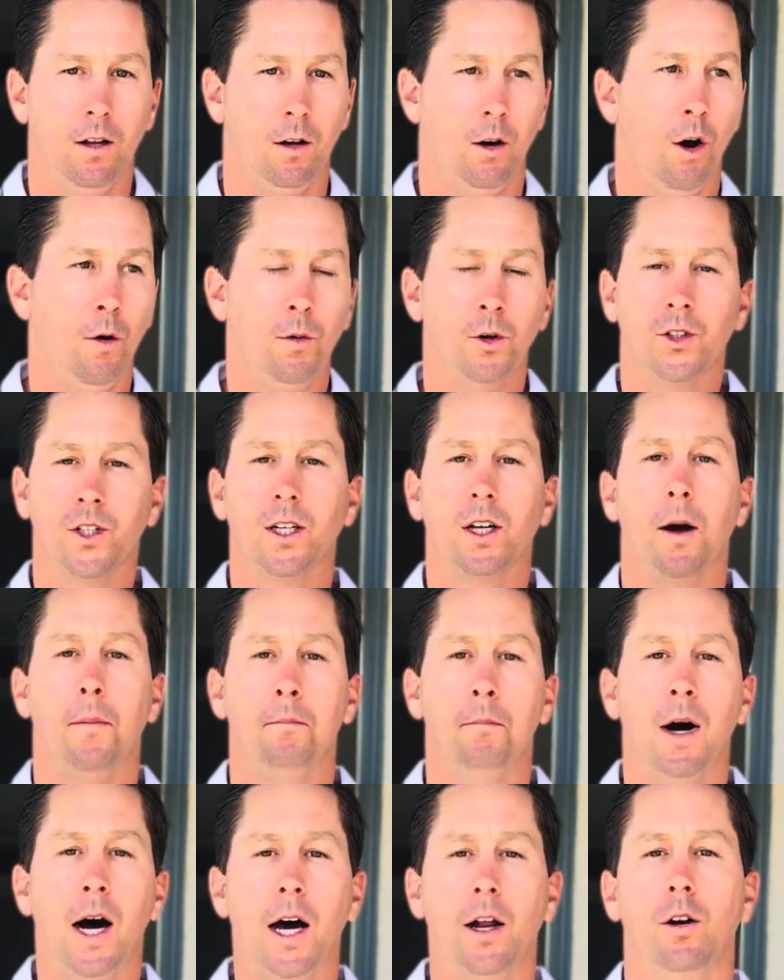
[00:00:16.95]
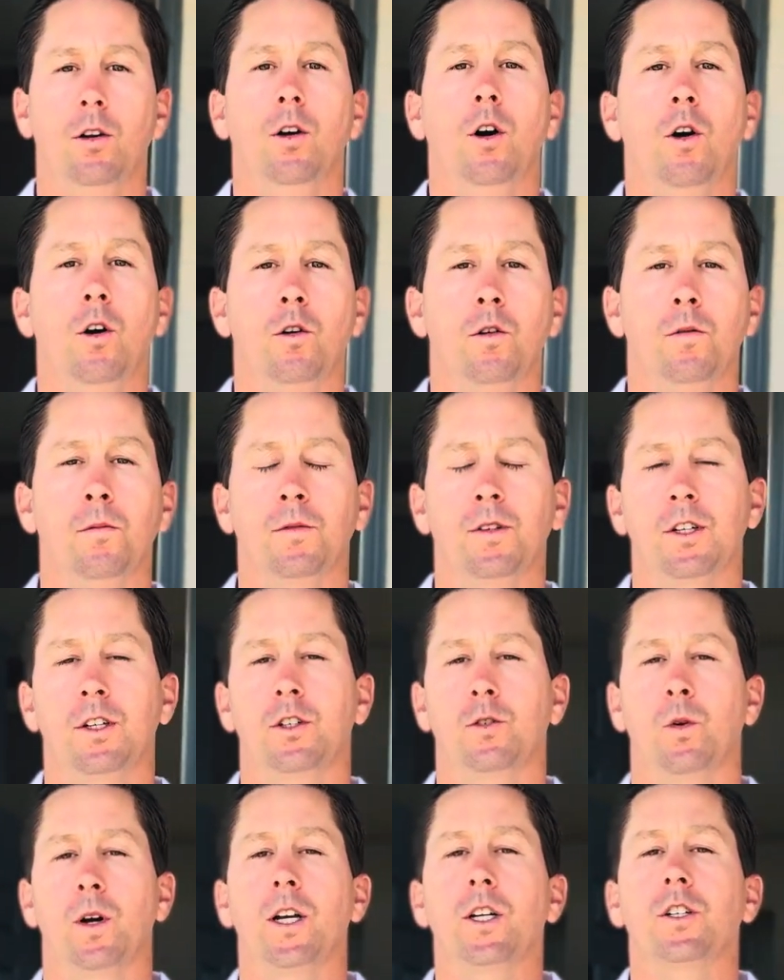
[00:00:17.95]
almost like a model home
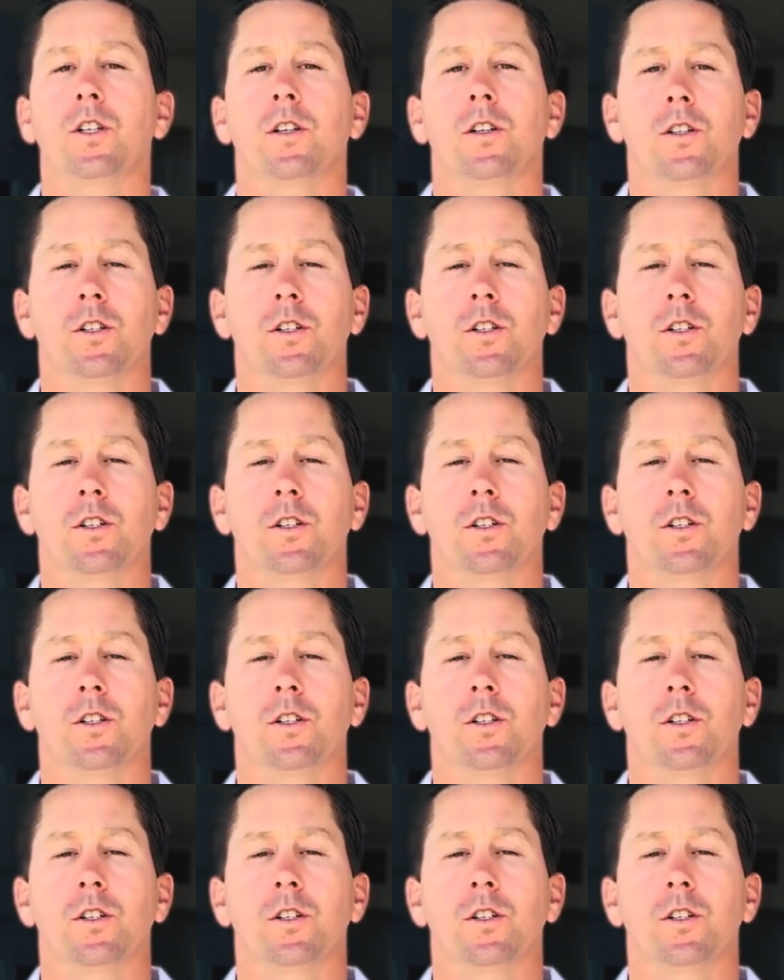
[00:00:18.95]
situation.